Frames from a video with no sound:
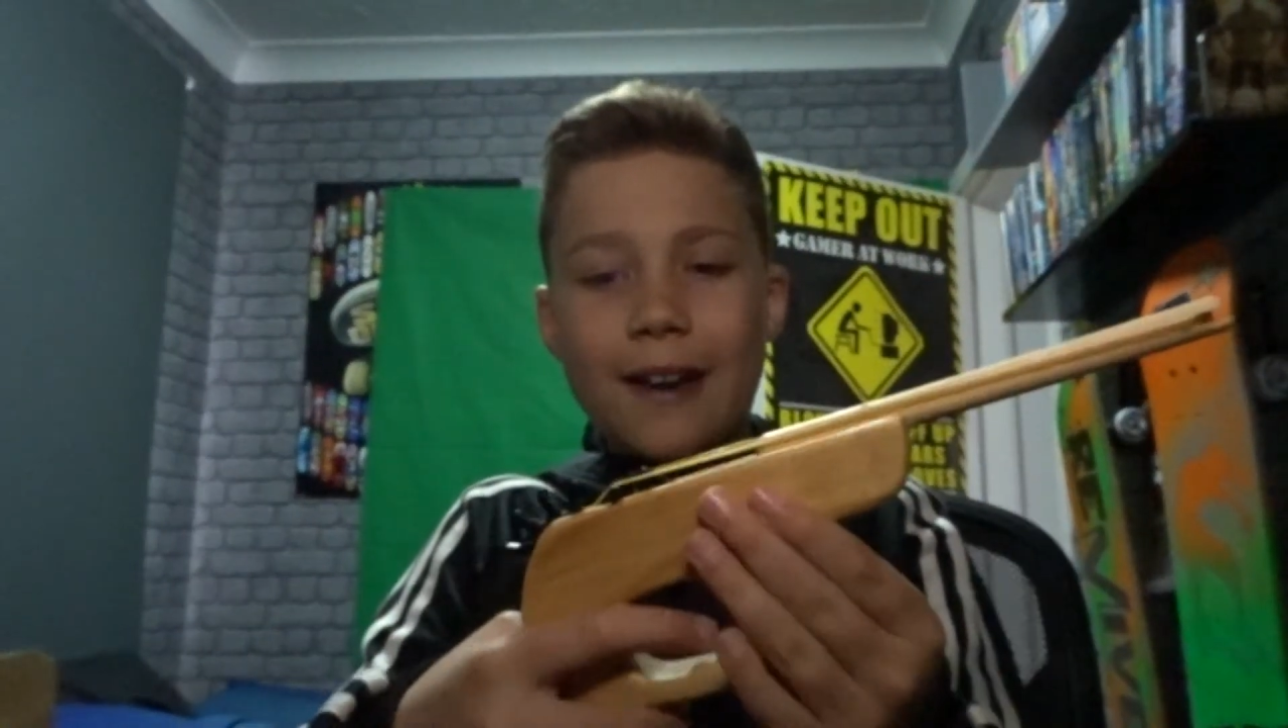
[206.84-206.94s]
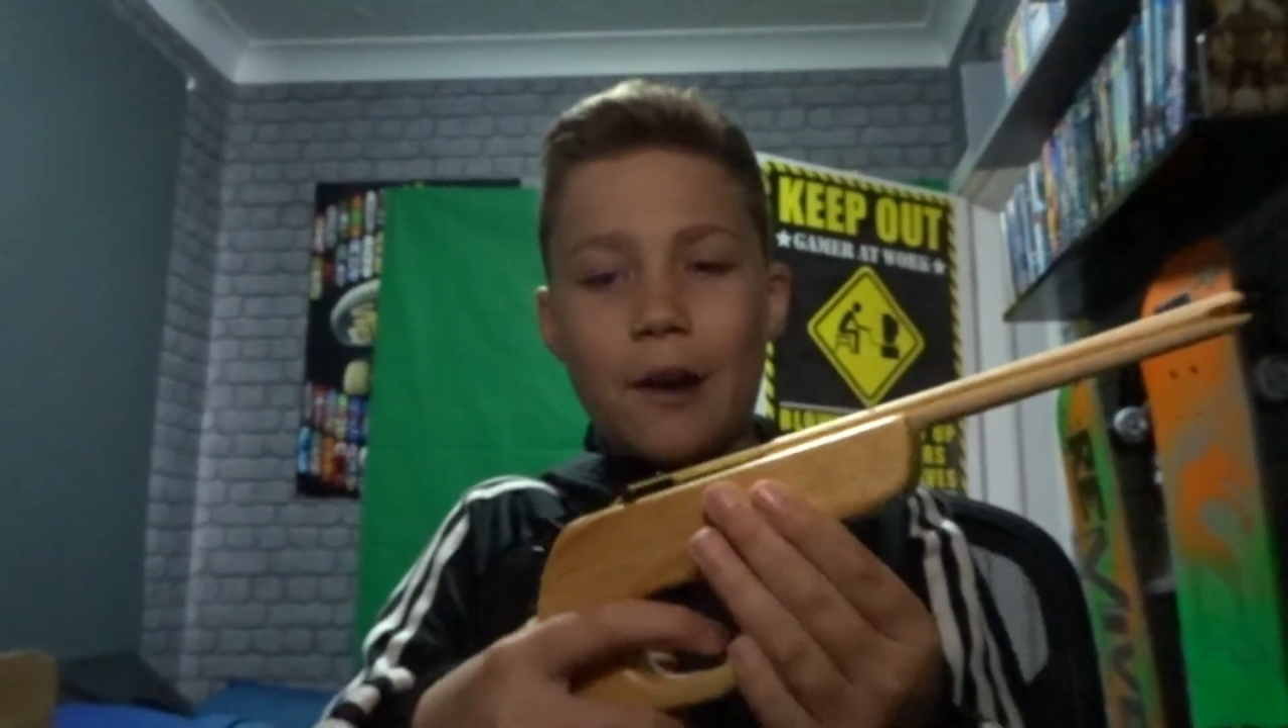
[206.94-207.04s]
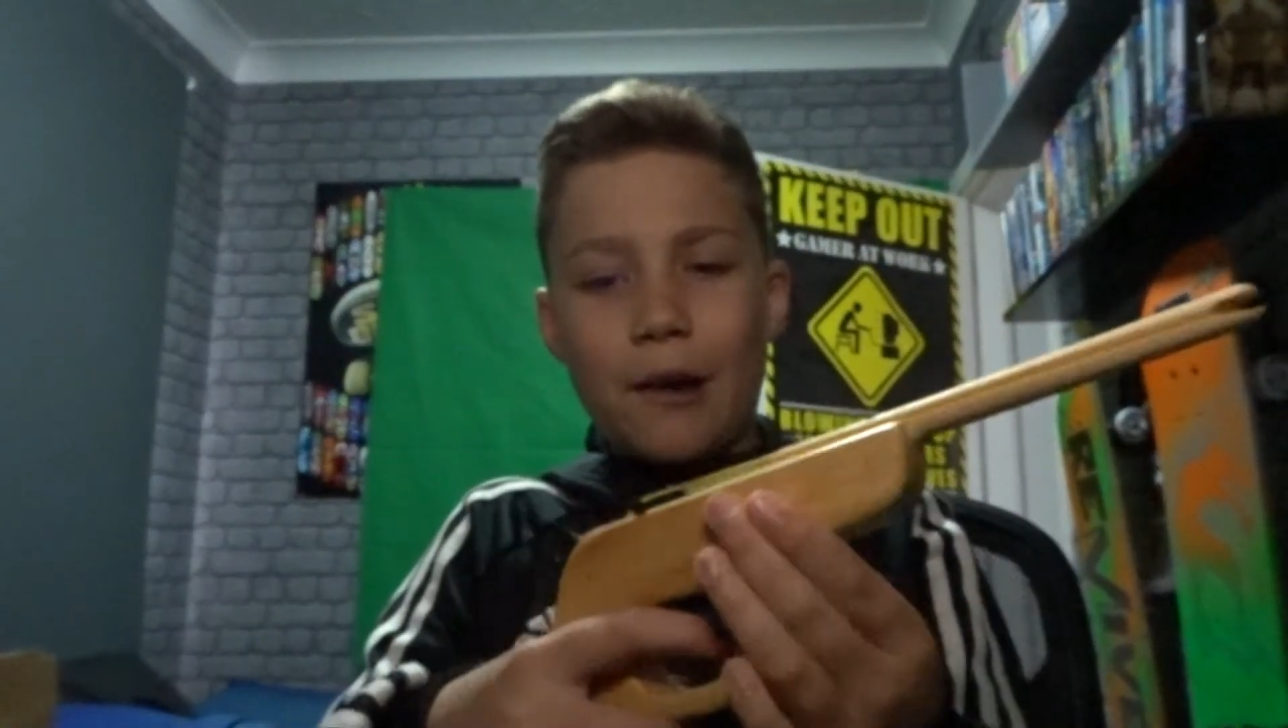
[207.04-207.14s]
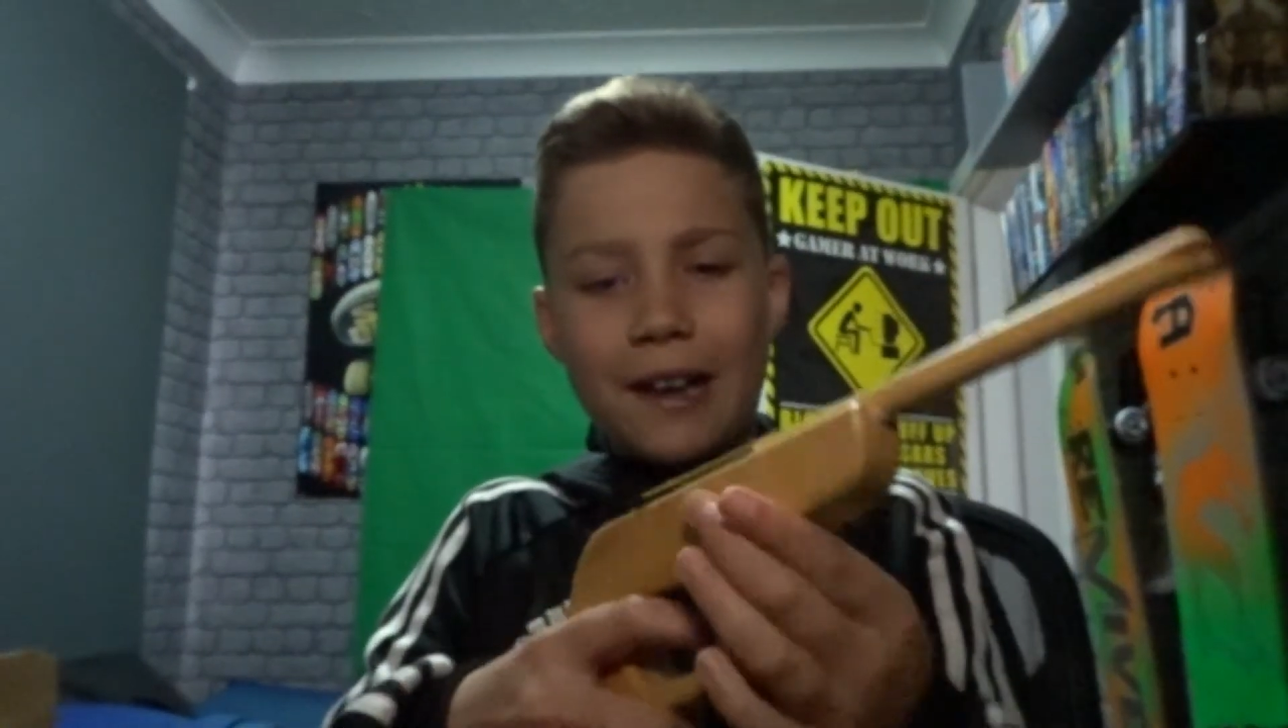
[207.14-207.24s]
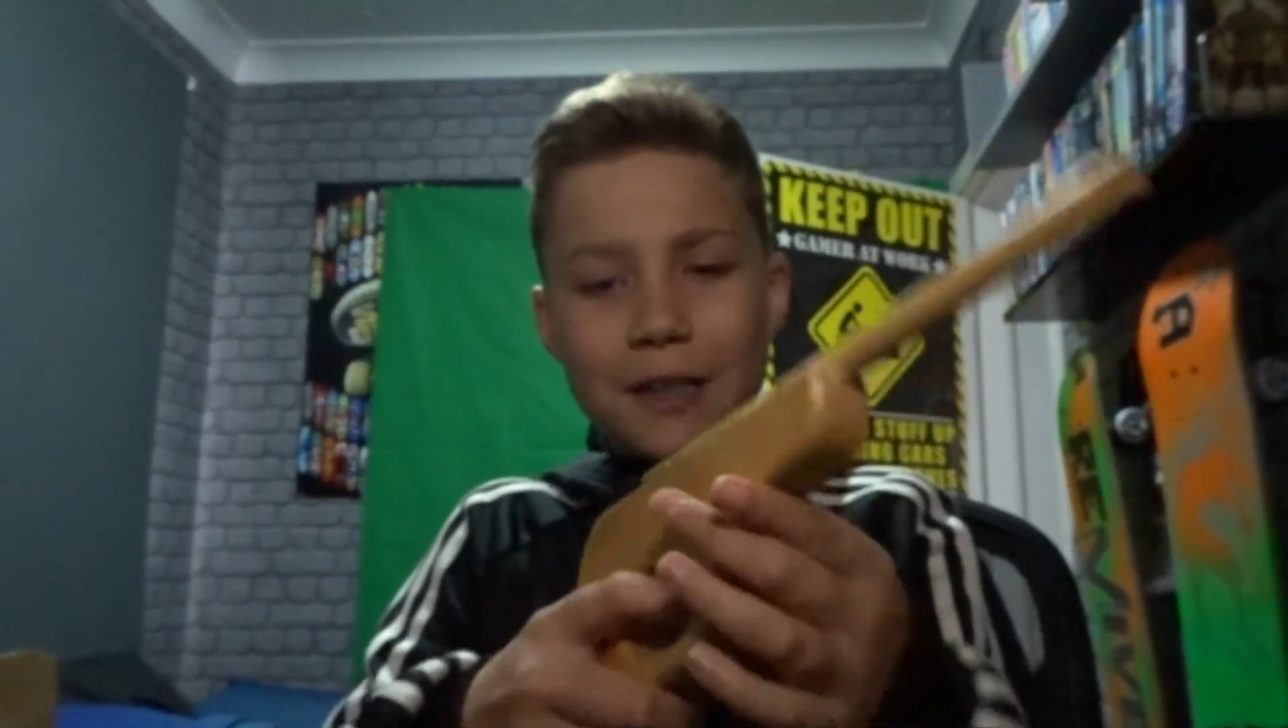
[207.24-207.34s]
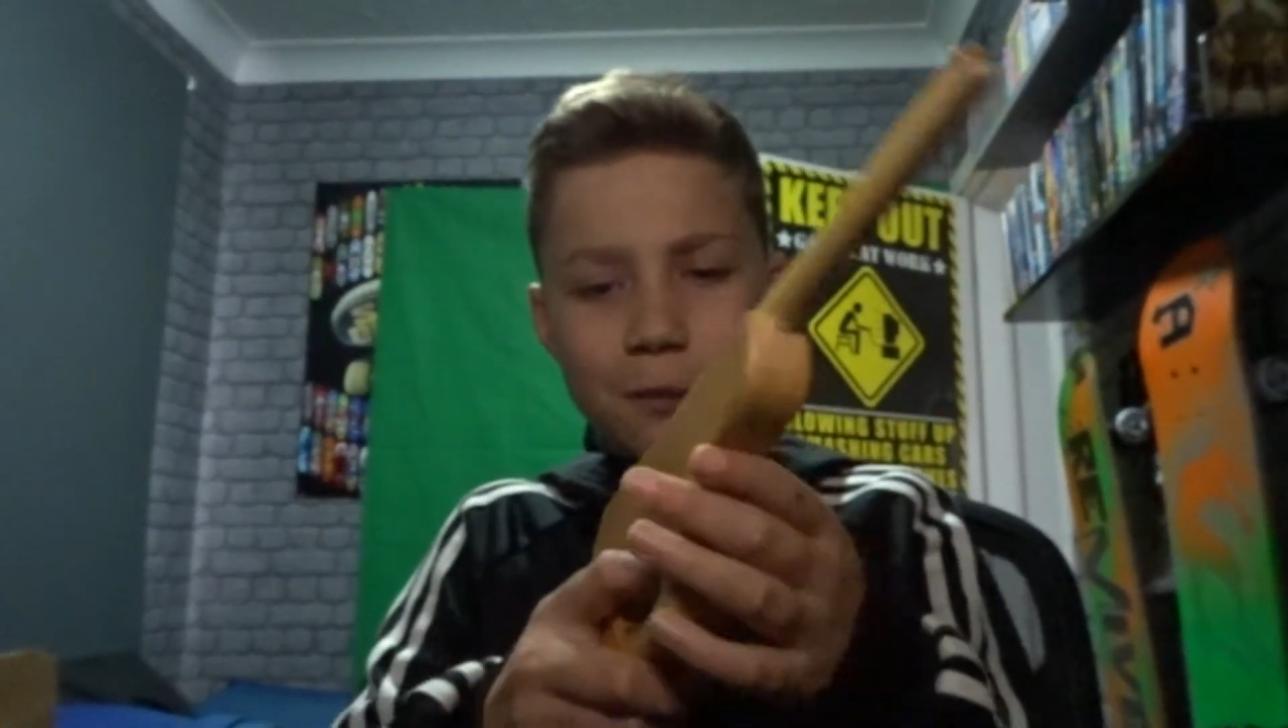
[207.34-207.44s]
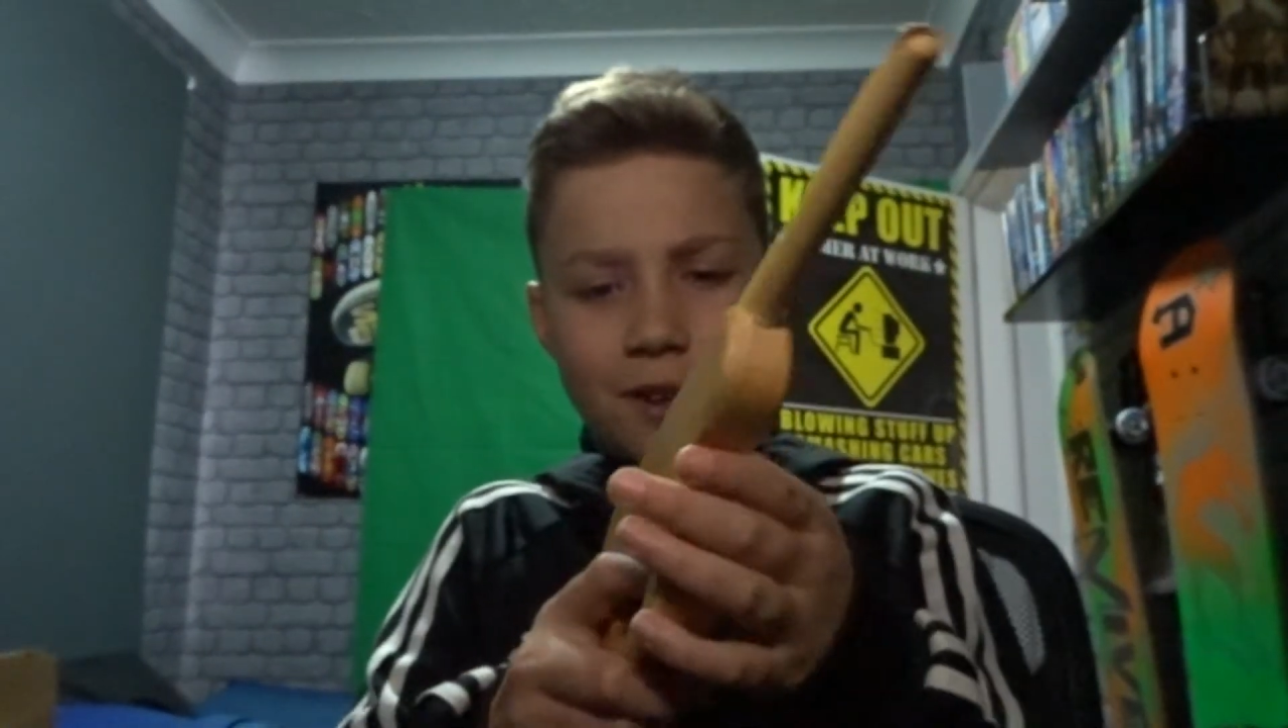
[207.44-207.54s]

now. I asked my